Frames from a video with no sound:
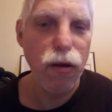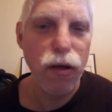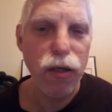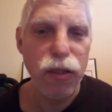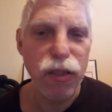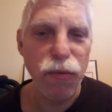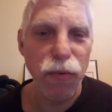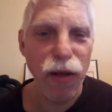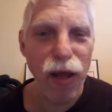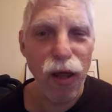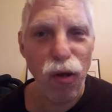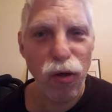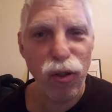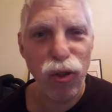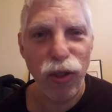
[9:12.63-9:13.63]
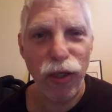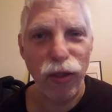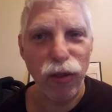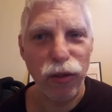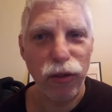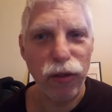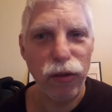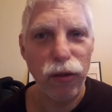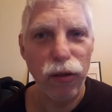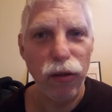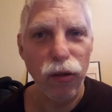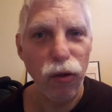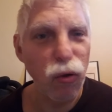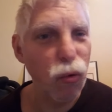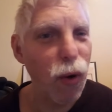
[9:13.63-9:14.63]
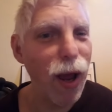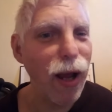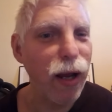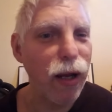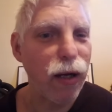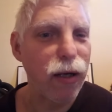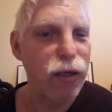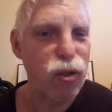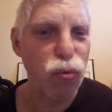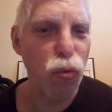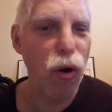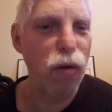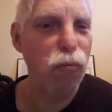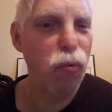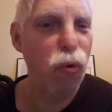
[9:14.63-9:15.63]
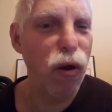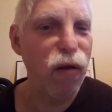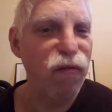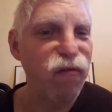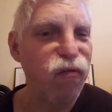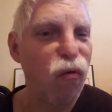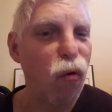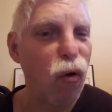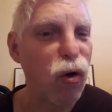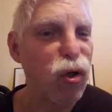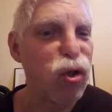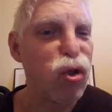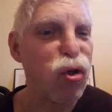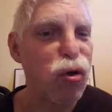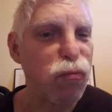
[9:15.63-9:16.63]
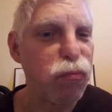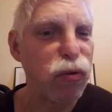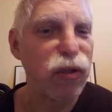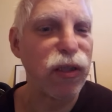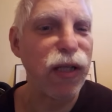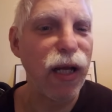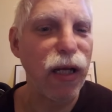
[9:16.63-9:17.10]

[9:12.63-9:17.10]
Some of the other exchanges, Kraken is 1.42%.